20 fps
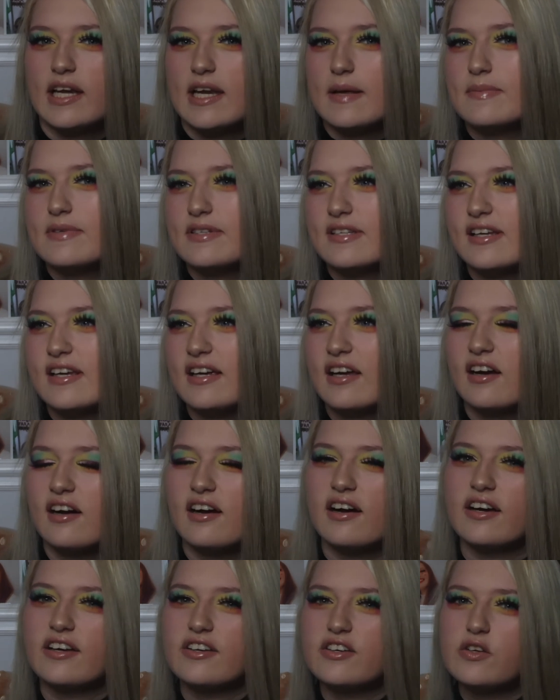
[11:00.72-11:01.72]
lipstick.
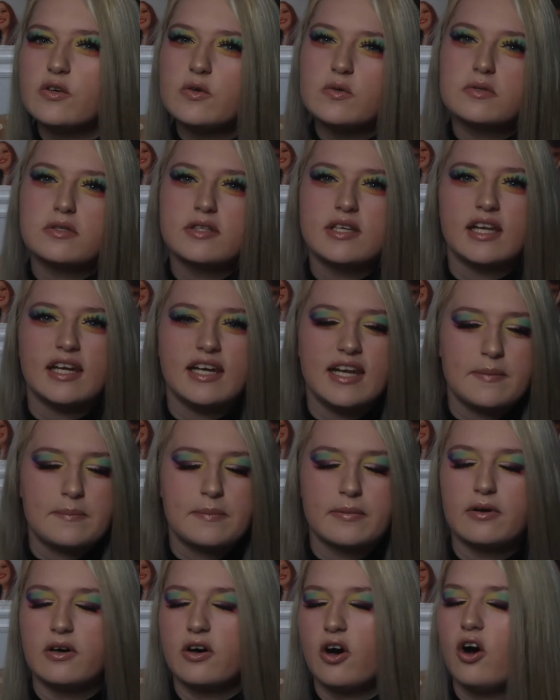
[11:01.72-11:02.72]
I'd use the
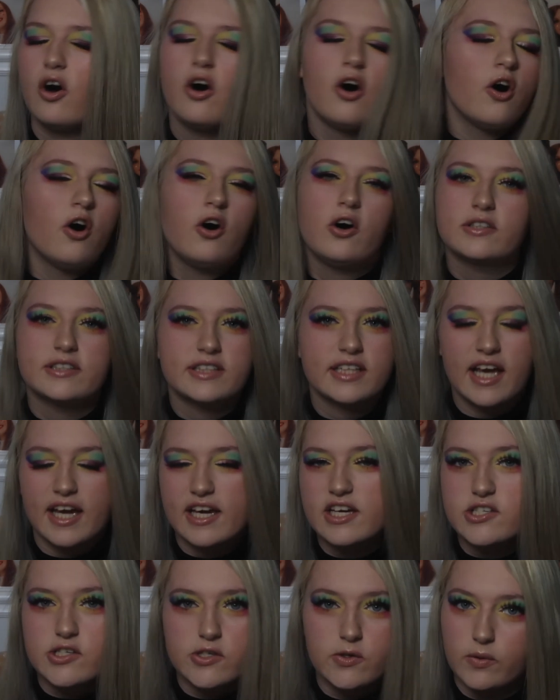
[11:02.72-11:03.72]
odd
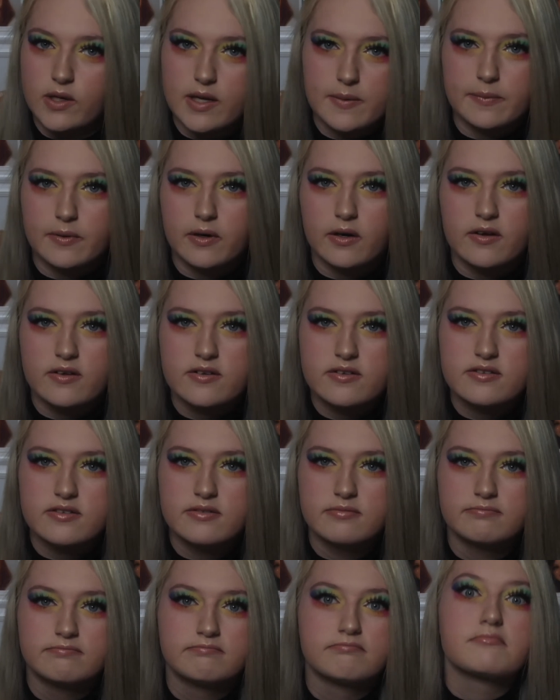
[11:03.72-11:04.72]
occasional lip gloss,
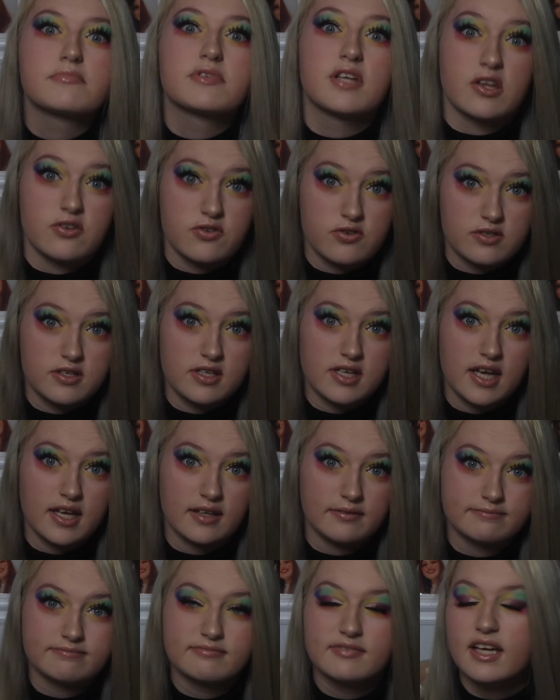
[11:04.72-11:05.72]
such as today.
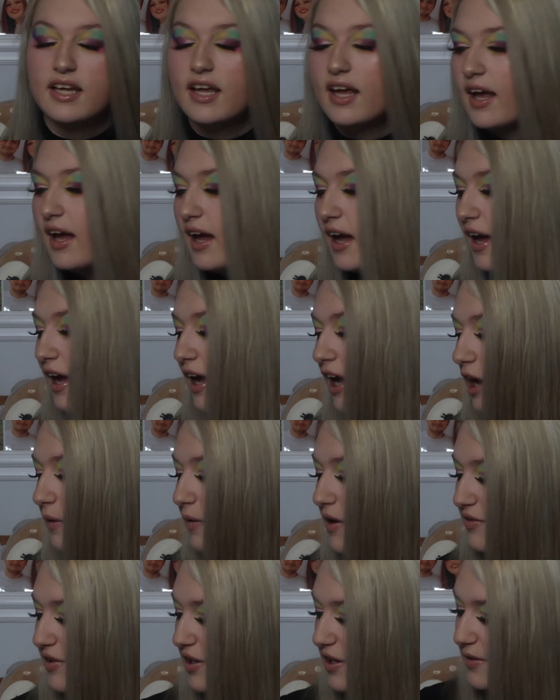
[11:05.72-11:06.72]

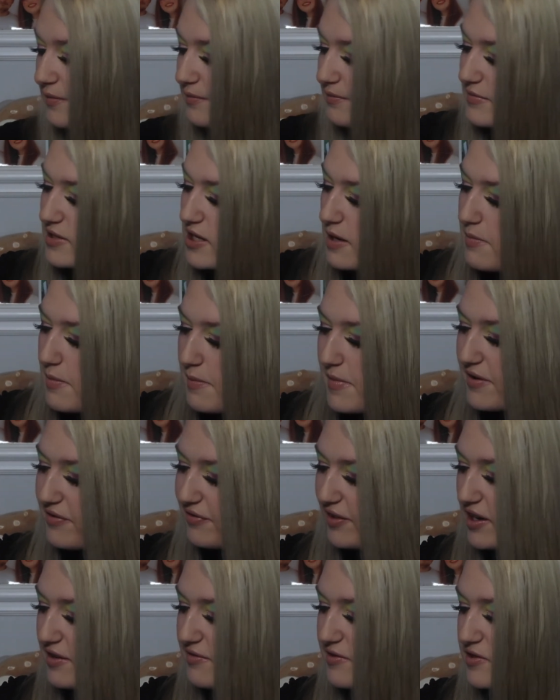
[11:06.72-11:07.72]
However, some of my
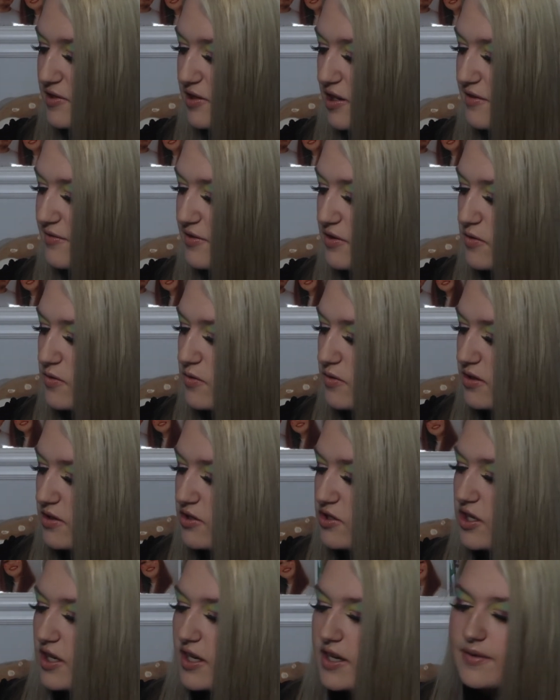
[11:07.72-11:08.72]
favourites that I've used
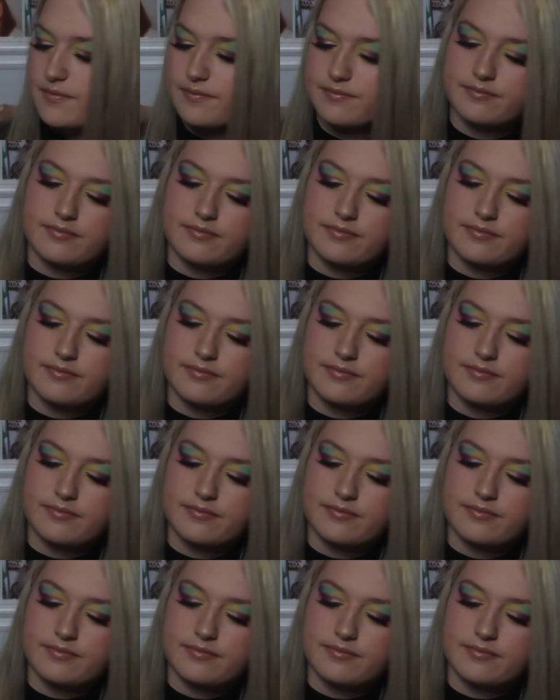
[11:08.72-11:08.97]
this year